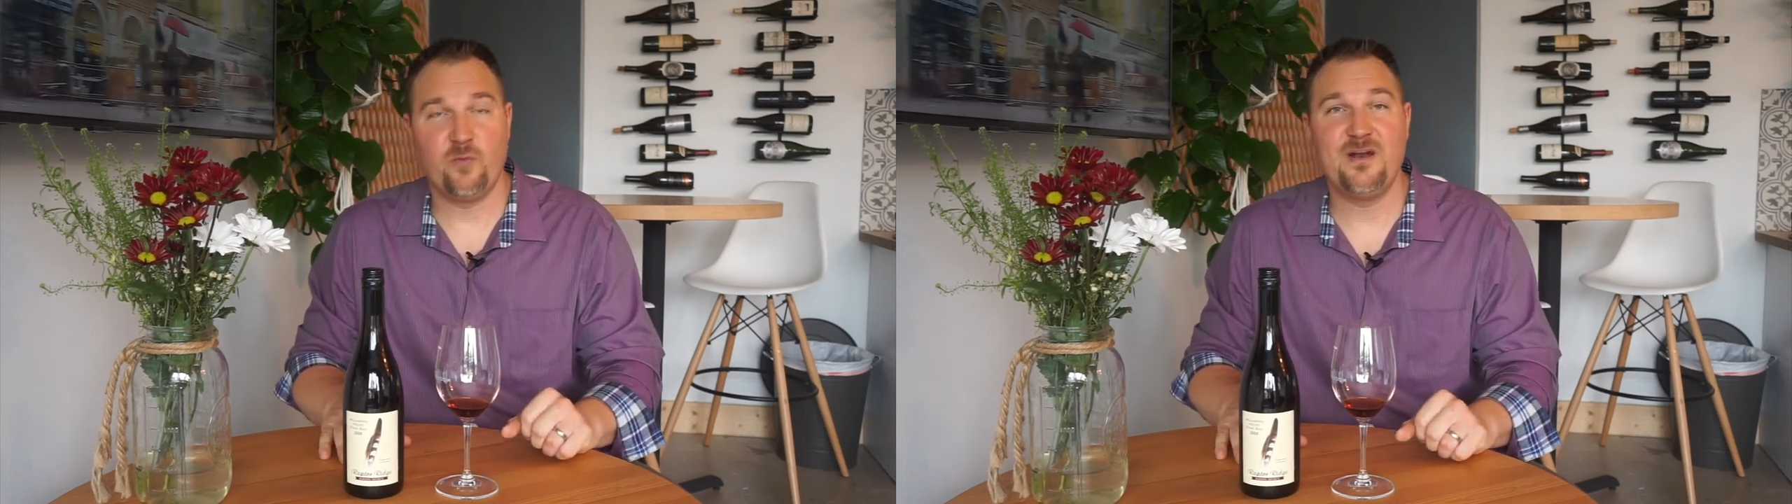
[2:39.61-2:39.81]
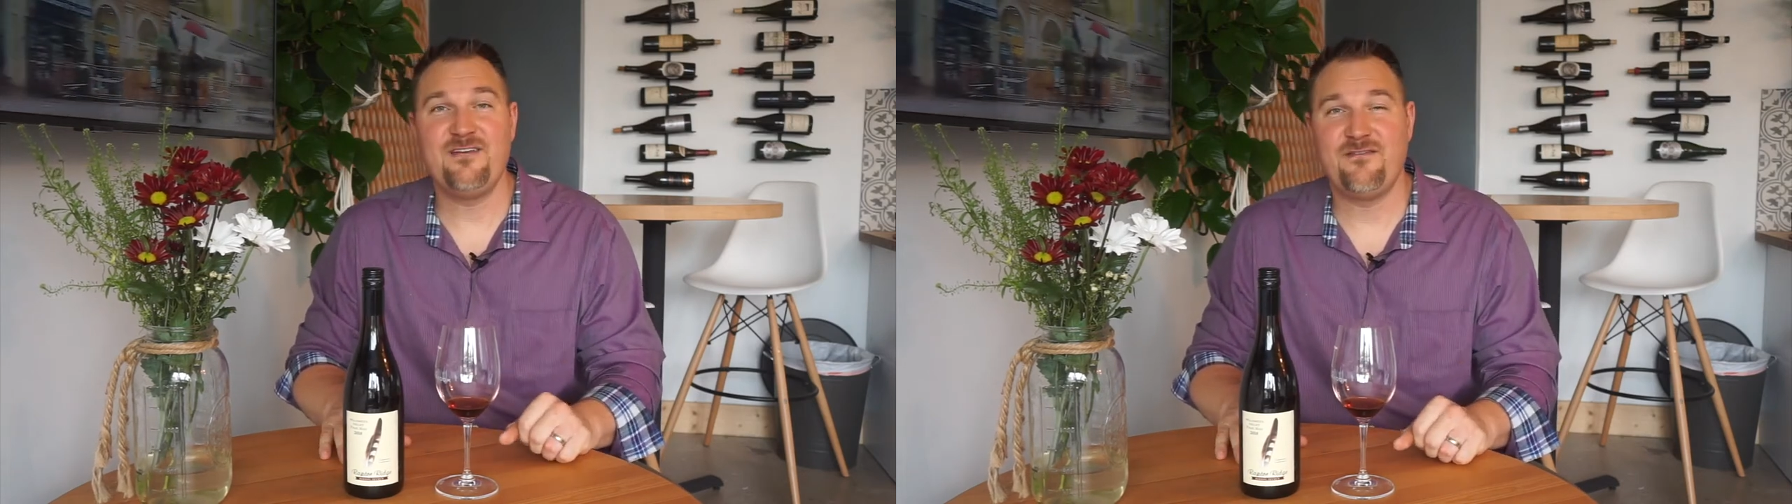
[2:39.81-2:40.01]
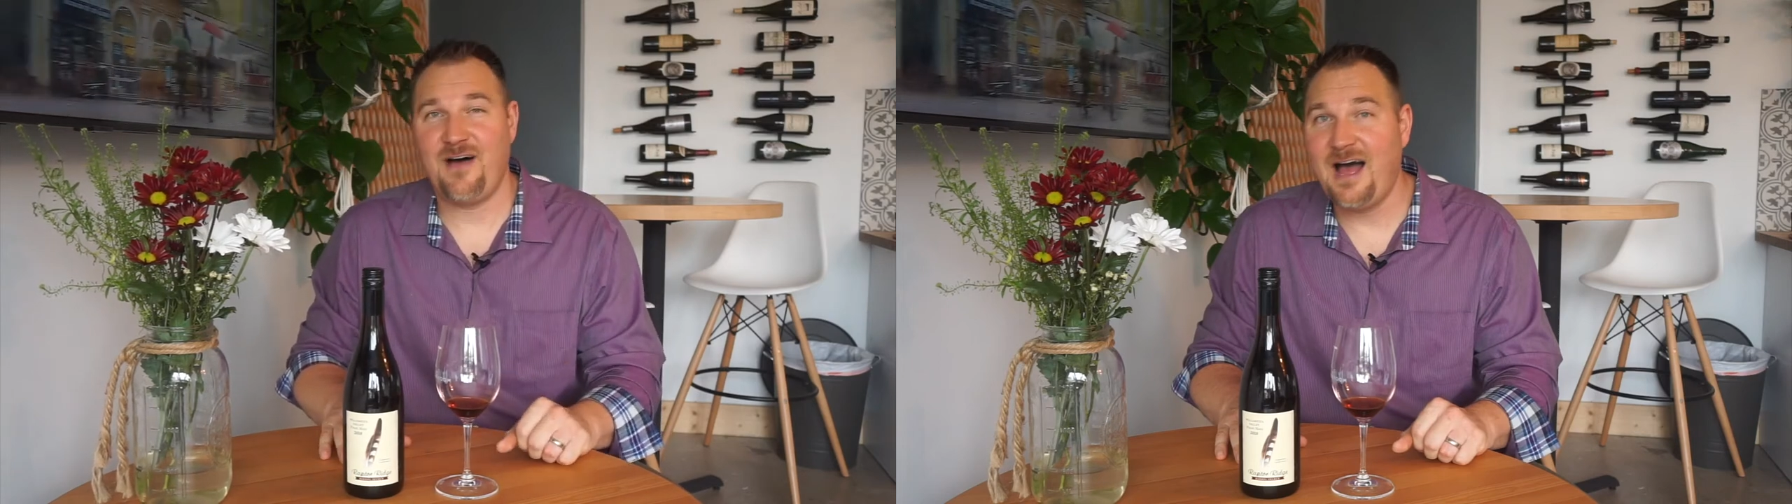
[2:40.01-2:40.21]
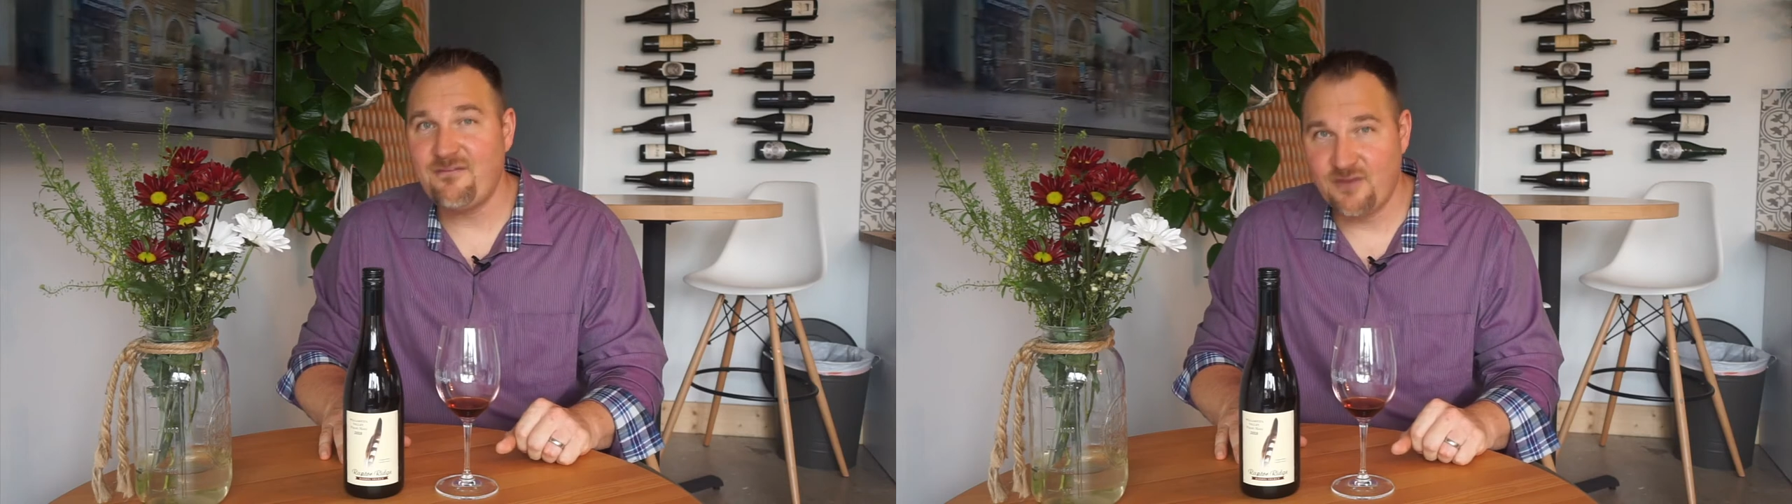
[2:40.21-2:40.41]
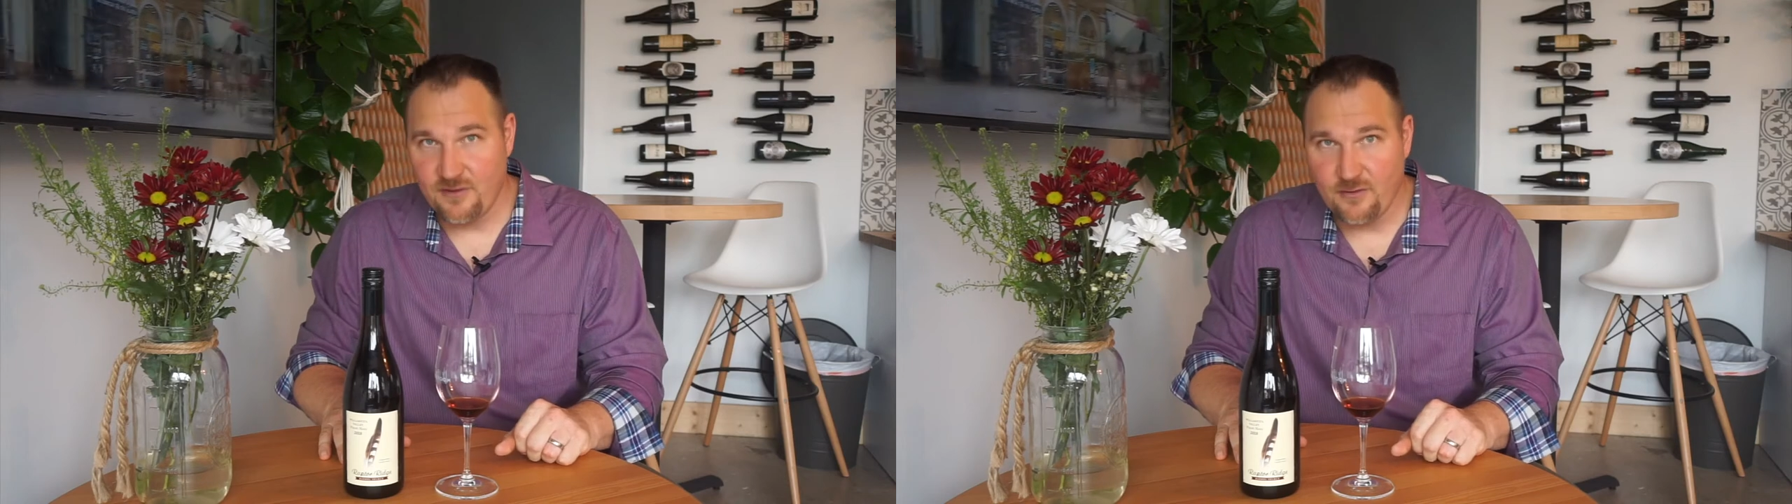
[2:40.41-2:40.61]

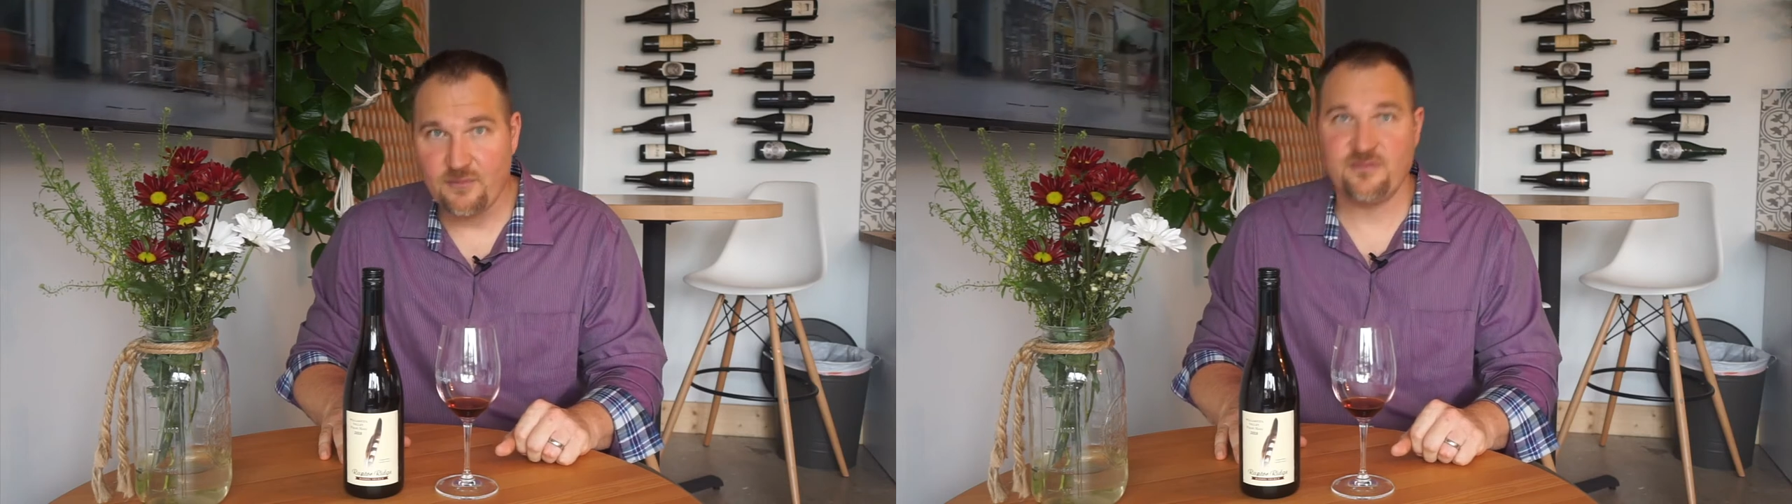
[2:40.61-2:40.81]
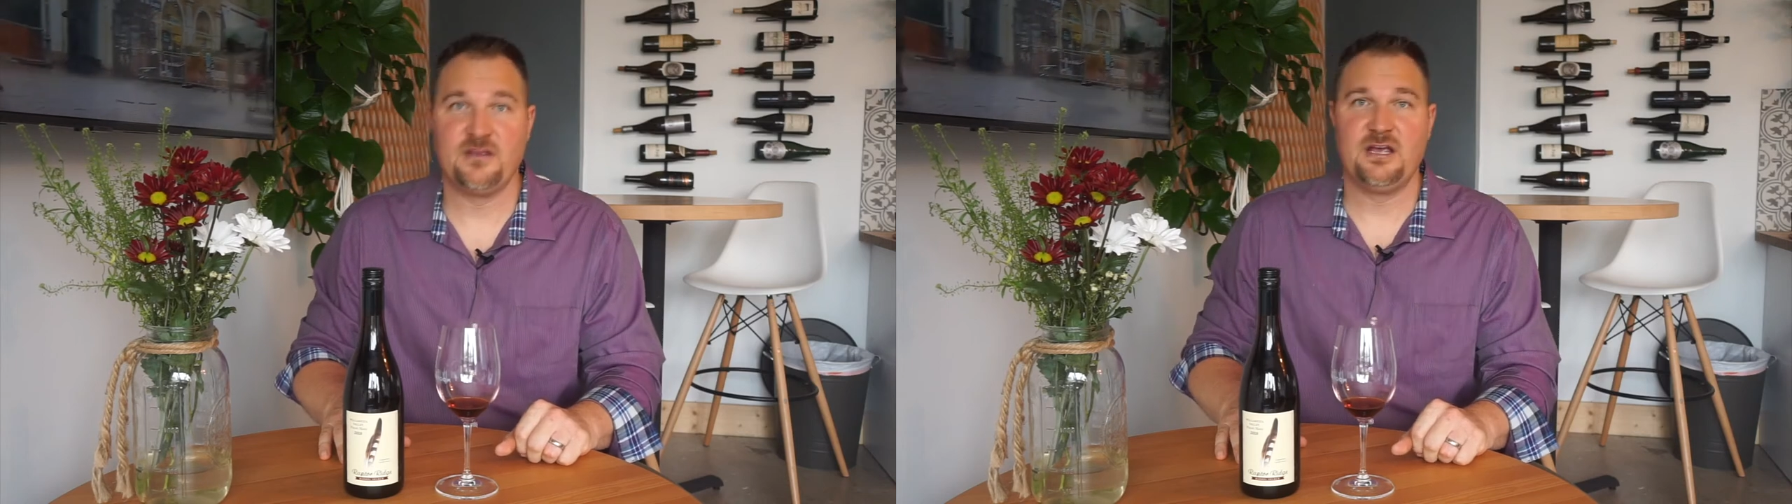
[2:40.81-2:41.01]
25 years